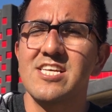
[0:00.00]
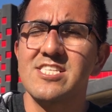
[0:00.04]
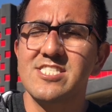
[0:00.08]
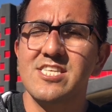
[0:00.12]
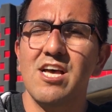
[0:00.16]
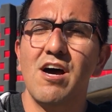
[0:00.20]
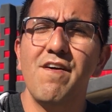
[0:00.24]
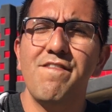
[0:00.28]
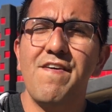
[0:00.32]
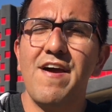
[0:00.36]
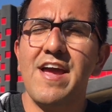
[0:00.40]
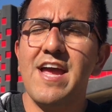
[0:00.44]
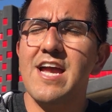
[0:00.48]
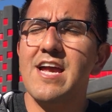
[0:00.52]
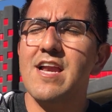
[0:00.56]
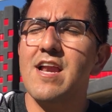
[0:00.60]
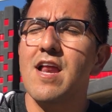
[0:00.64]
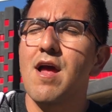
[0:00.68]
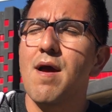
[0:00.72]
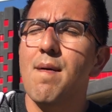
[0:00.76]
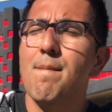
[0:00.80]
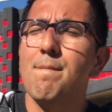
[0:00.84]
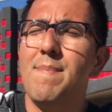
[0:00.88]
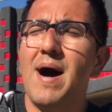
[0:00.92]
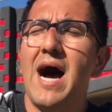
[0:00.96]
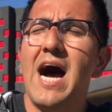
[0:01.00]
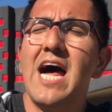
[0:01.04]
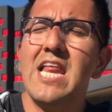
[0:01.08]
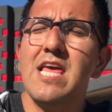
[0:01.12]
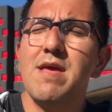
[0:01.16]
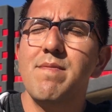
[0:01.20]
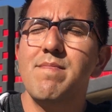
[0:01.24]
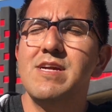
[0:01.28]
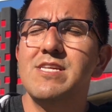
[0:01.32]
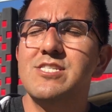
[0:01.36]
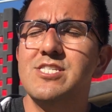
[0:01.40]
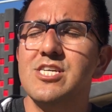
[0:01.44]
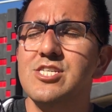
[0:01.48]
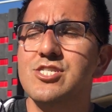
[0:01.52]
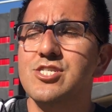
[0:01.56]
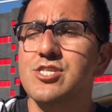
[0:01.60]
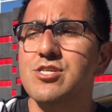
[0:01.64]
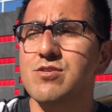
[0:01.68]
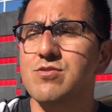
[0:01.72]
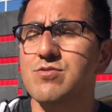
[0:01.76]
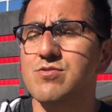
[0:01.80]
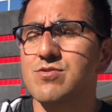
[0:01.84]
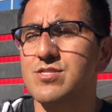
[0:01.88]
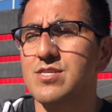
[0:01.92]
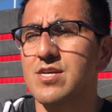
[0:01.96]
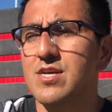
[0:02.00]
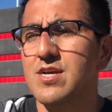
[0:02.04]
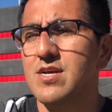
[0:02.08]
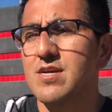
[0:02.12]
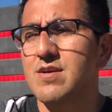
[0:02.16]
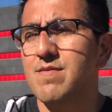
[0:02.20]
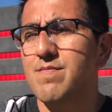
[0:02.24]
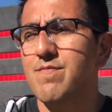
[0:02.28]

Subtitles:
self-hate, body image issues,